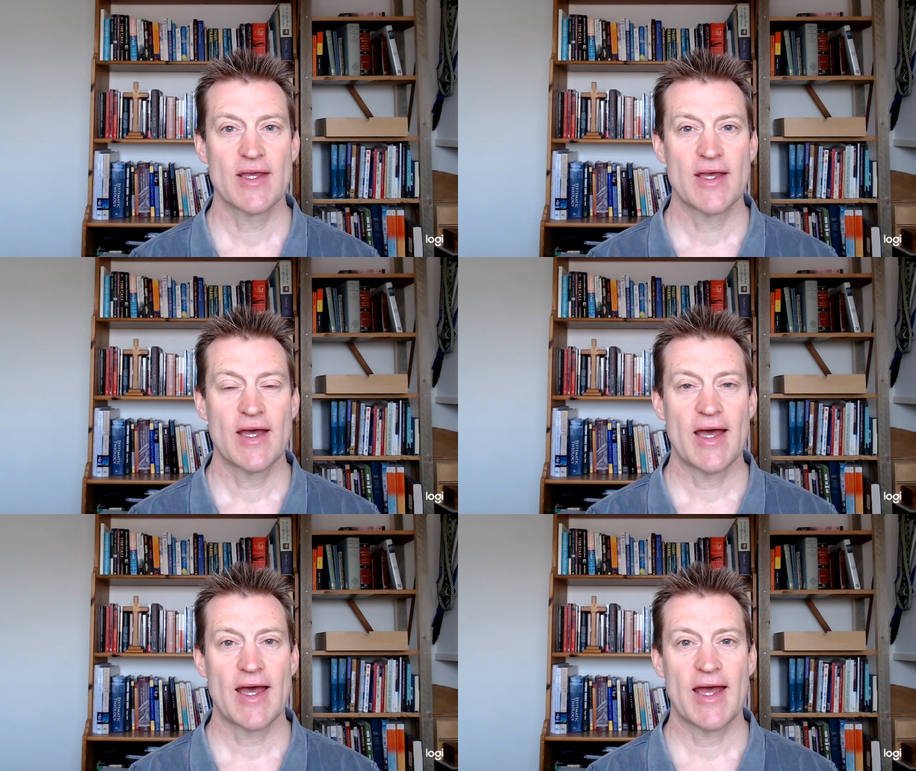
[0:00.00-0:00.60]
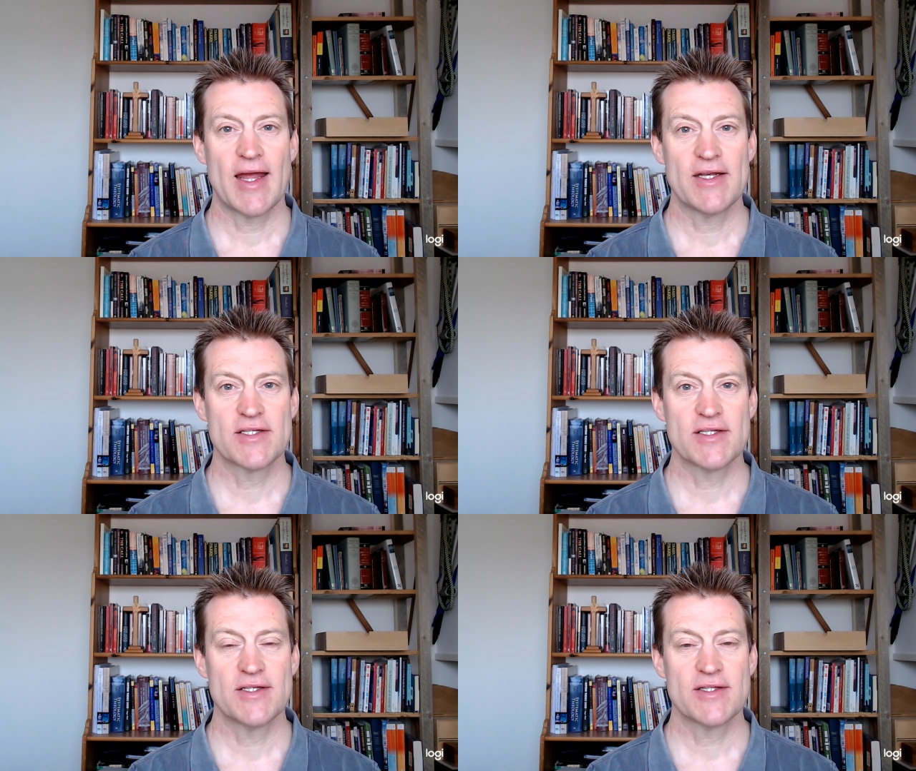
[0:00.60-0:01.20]

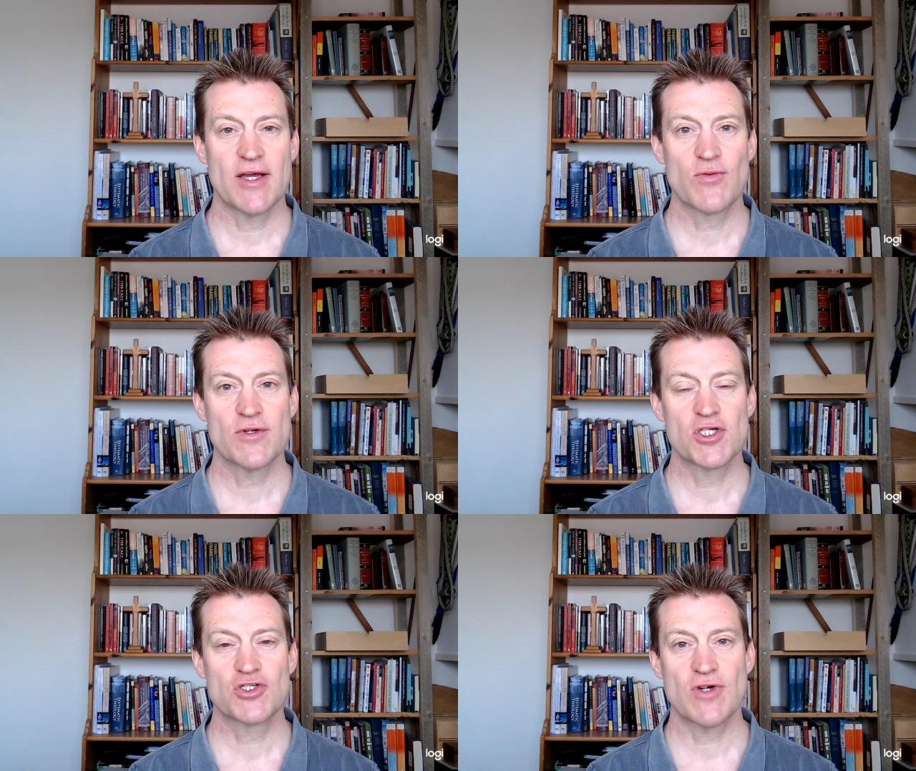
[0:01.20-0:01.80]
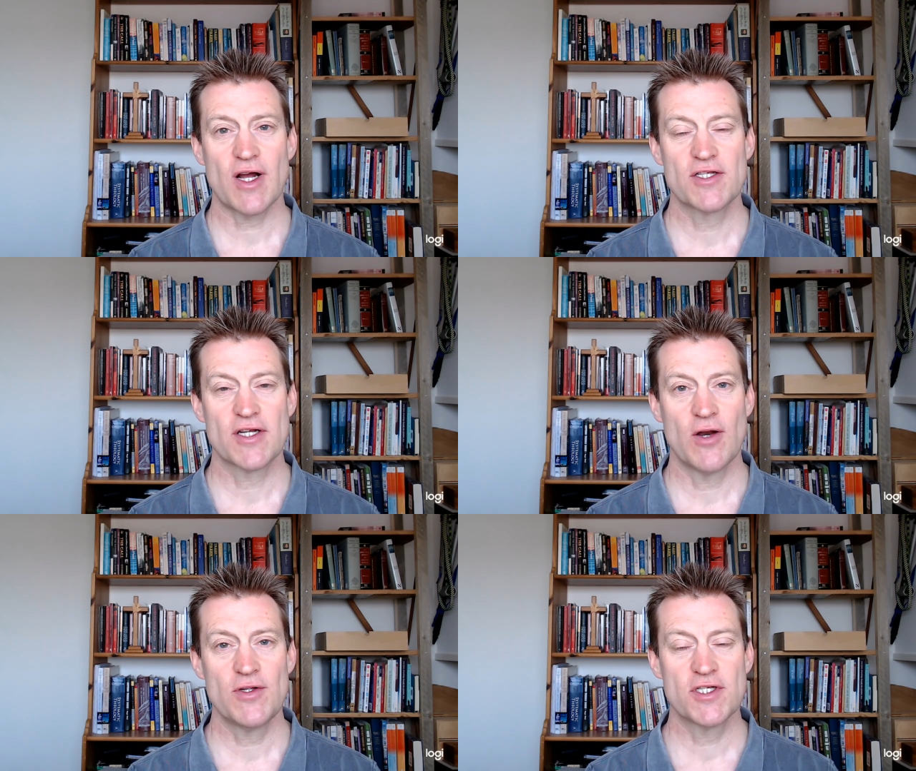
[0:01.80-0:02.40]
And they were instructed
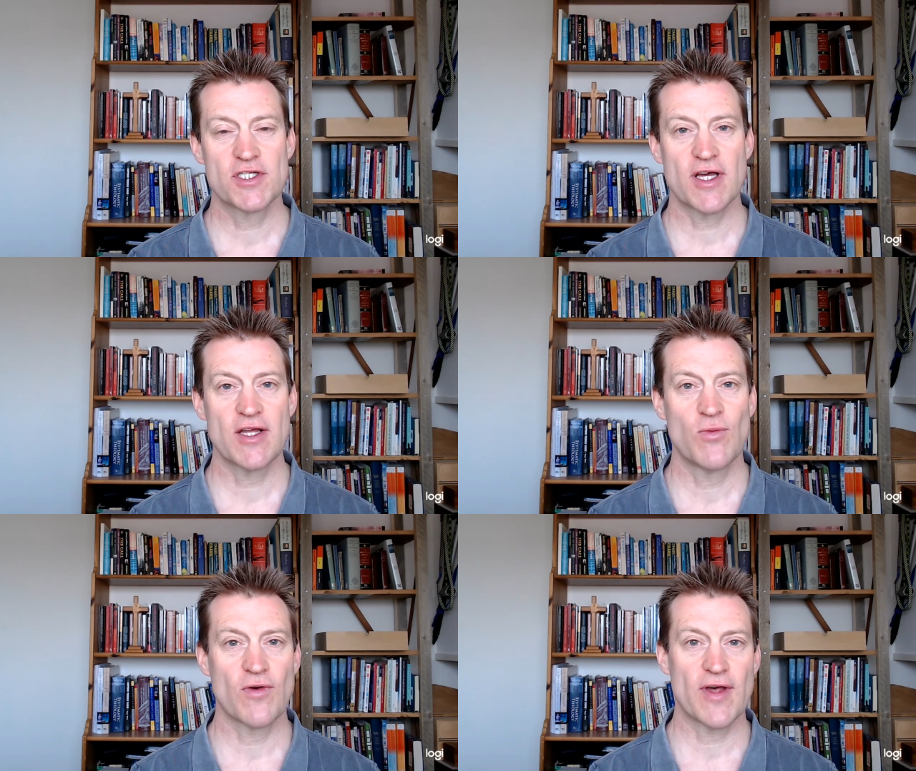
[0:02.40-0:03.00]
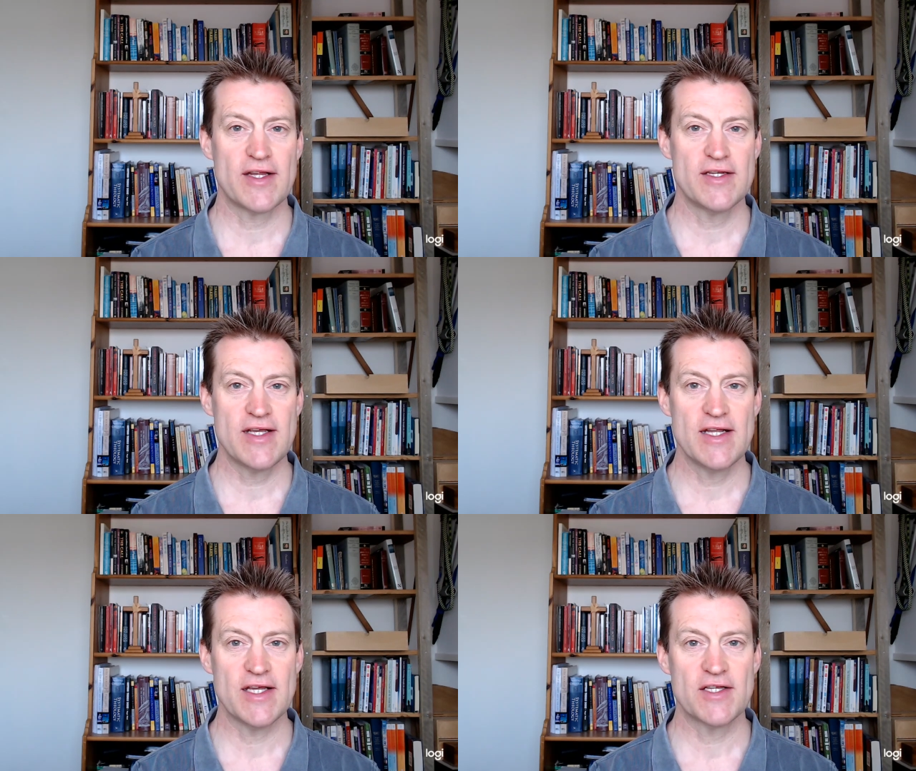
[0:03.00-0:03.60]
only to take what they
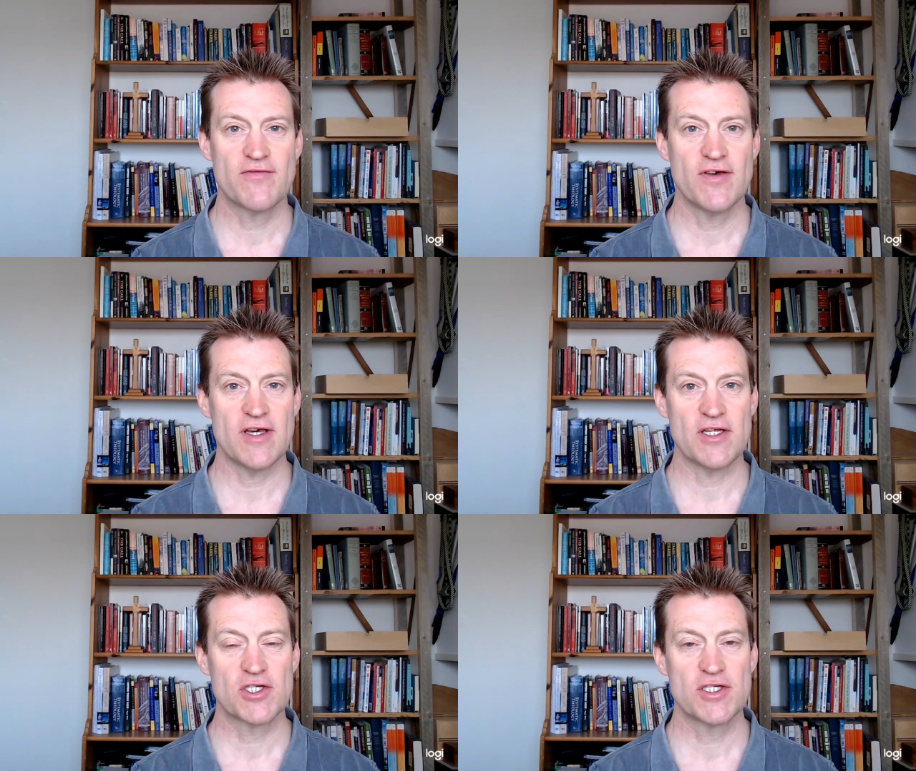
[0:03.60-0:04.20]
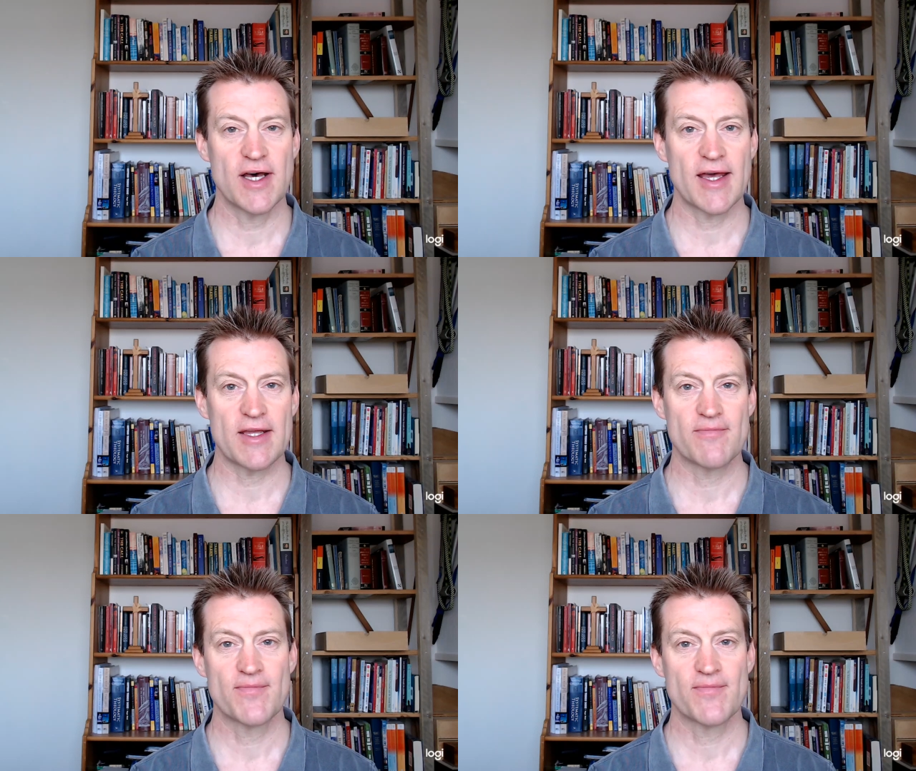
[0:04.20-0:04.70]
needed for each day.